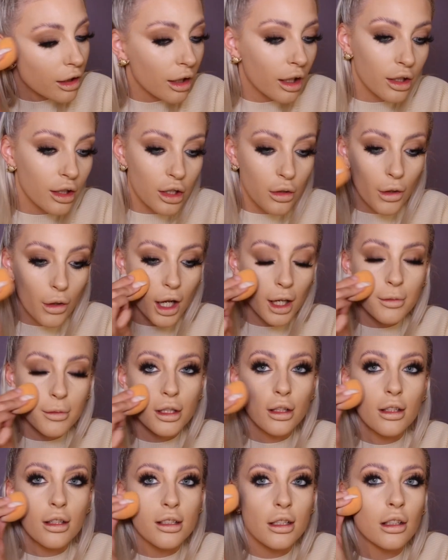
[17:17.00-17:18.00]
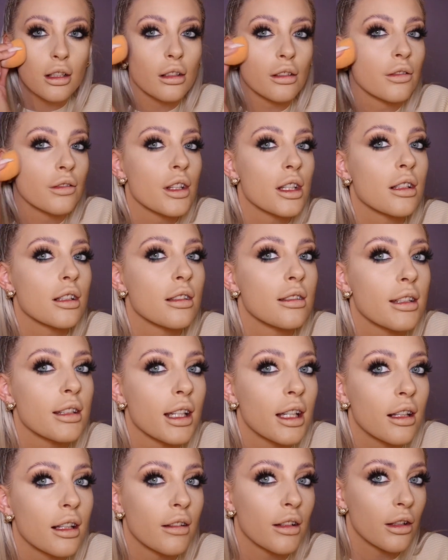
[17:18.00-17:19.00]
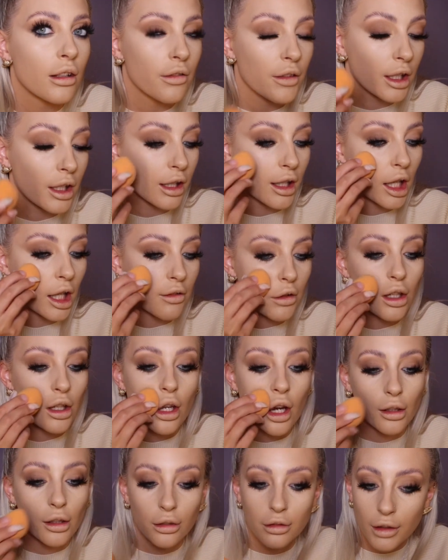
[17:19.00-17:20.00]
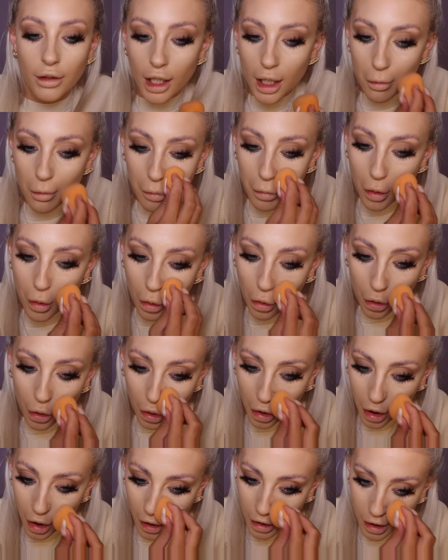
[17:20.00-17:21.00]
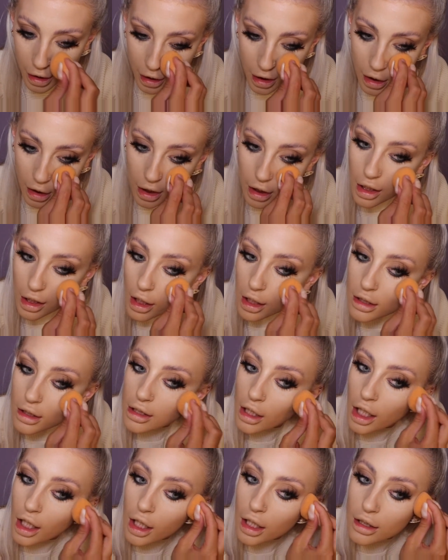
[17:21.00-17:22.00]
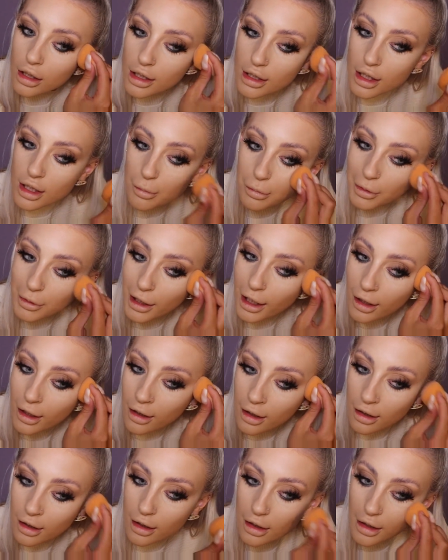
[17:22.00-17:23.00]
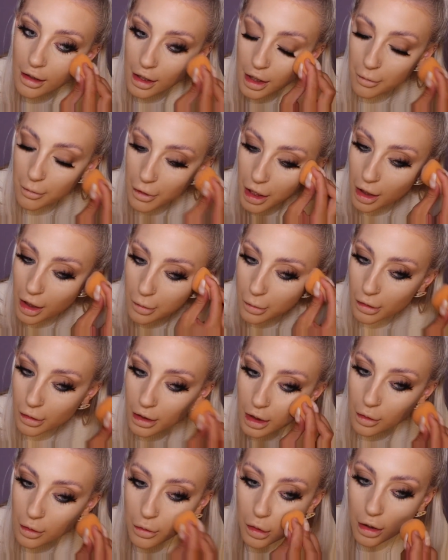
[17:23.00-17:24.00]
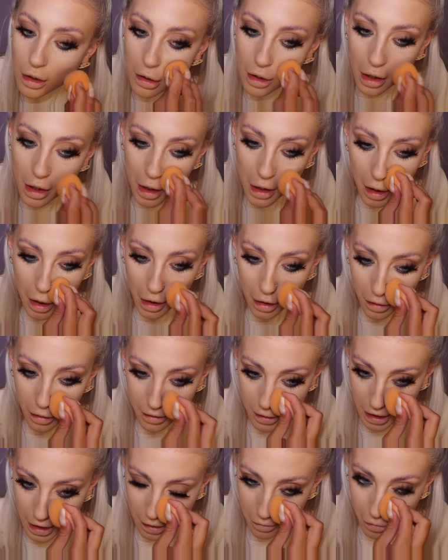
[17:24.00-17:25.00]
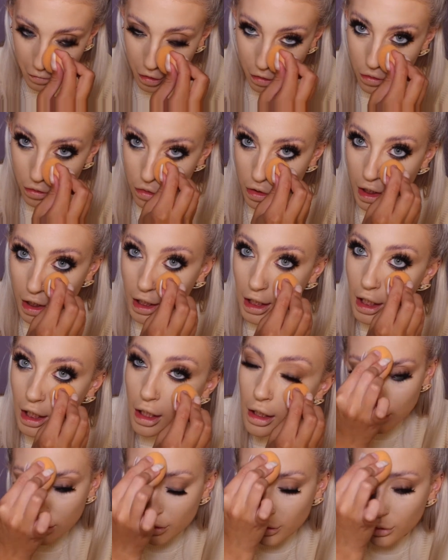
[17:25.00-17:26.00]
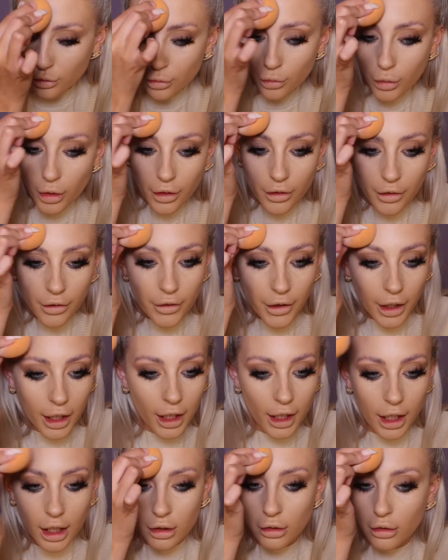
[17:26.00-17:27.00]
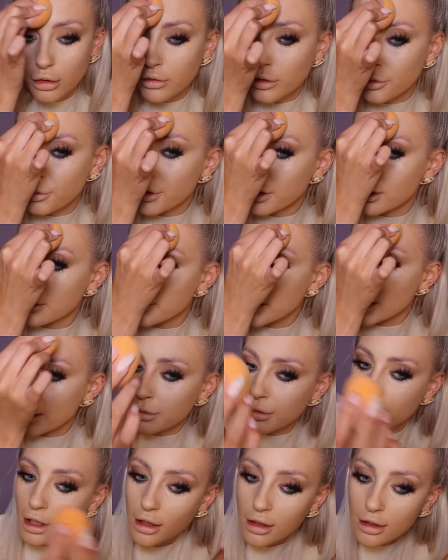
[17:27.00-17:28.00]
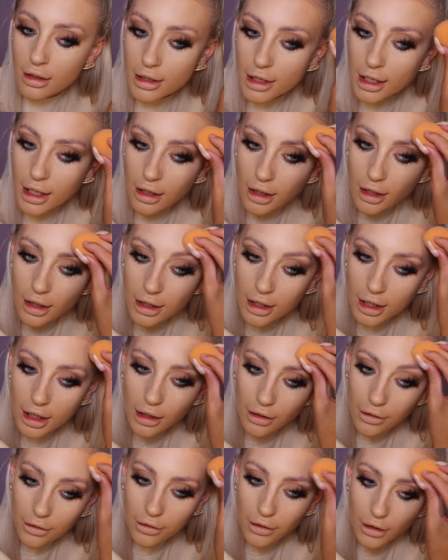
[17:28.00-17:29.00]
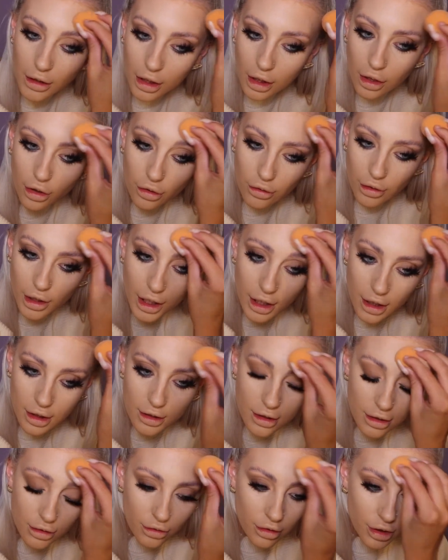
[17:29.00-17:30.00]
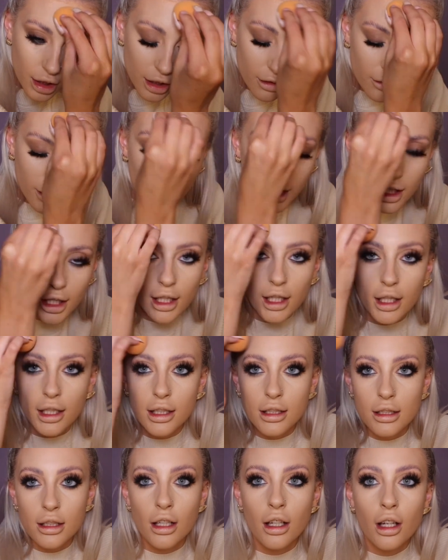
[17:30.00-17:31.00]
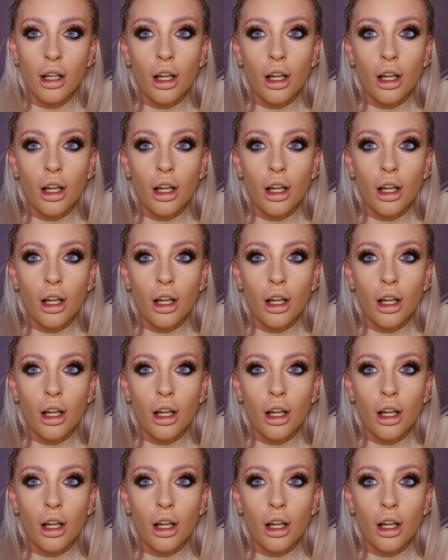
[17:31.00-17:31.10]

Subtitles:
I do absolutely still love this concealer. I don't think I'll ever not love it, but it's harder to blend than the Maybelline one because it's more drying. One thing I love about the Maybelline concealer is if you crease under your eyes